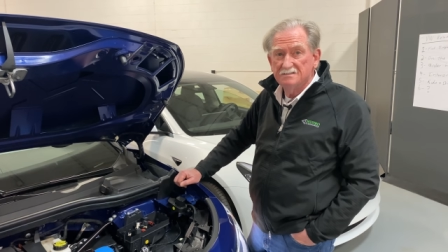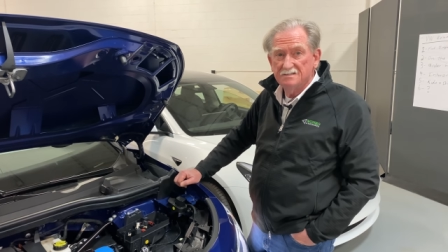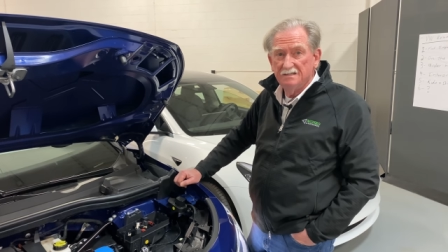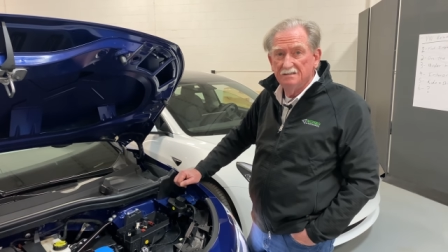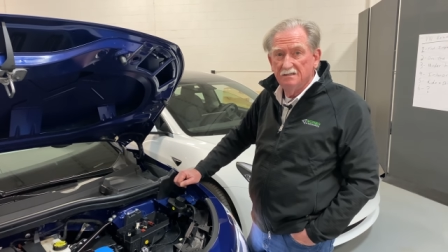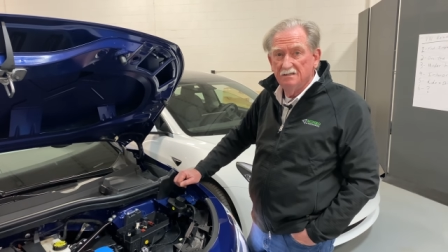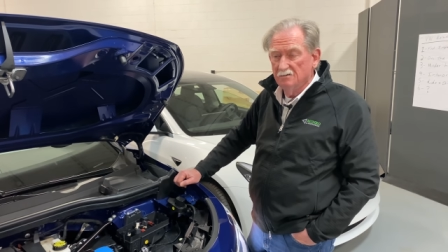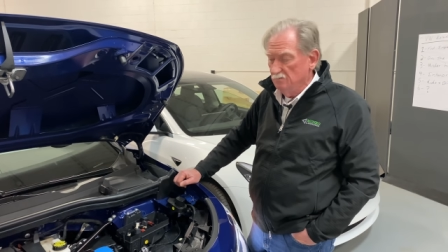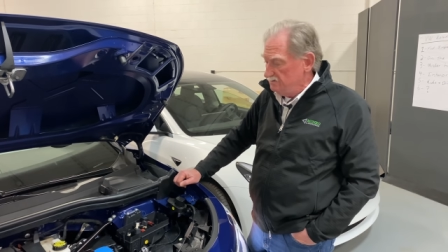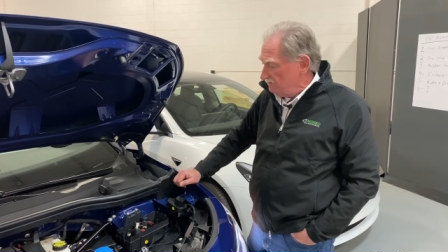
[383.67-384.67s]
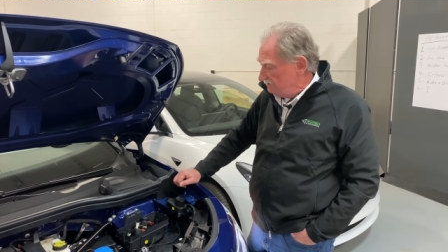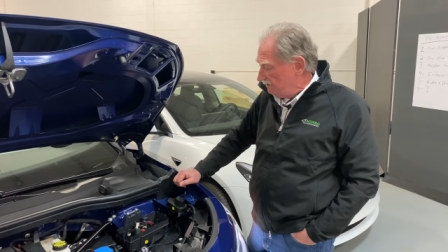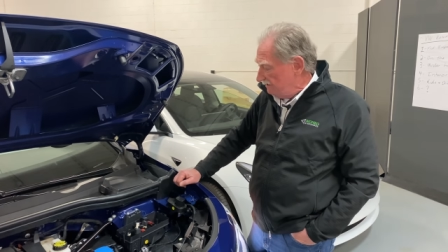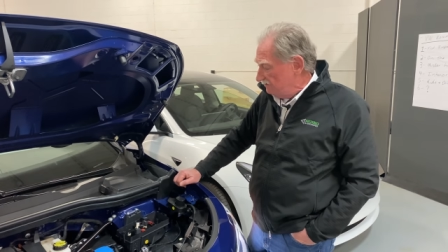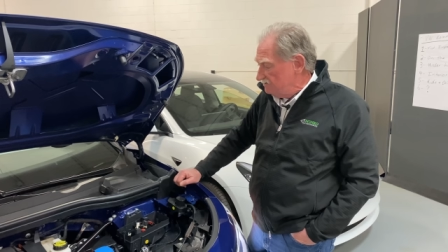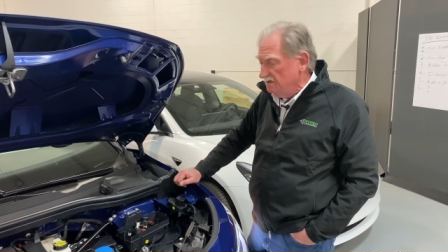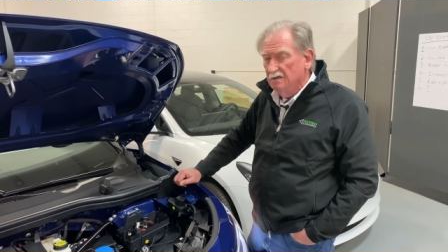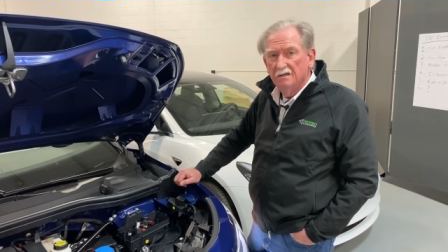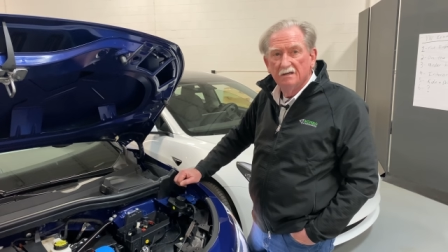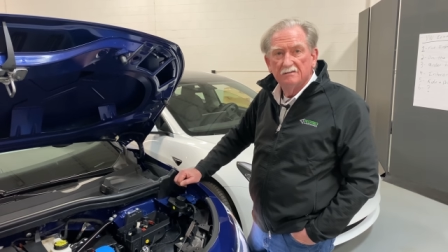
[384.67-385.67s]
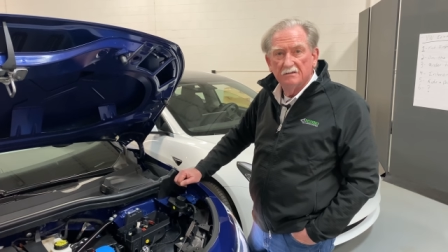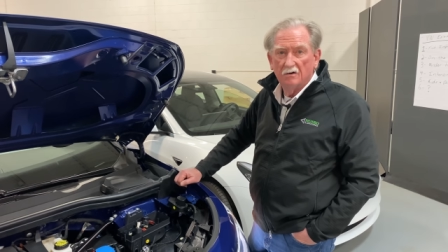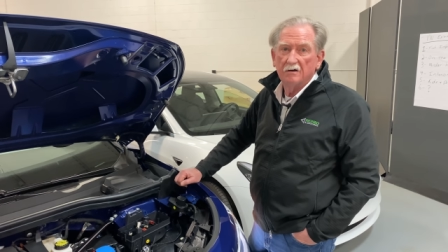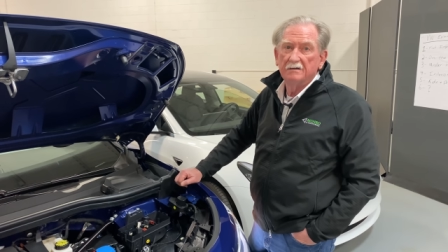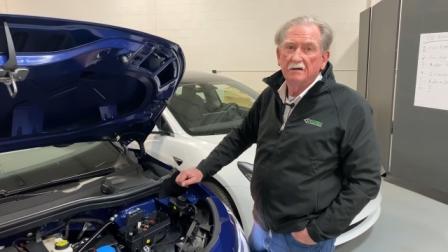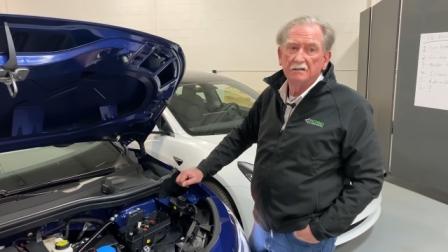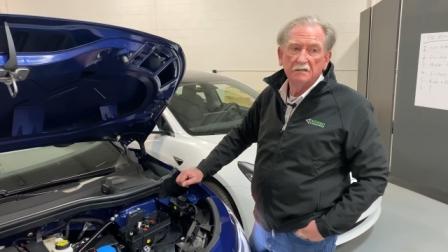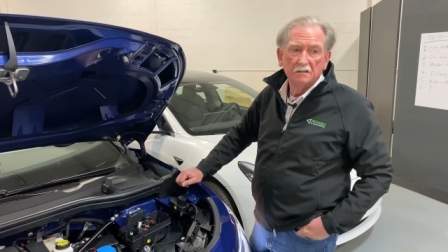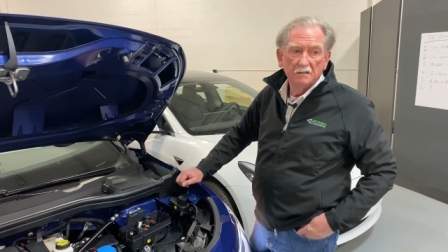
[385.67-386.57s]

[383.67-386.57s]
see the original teardowns, there are none.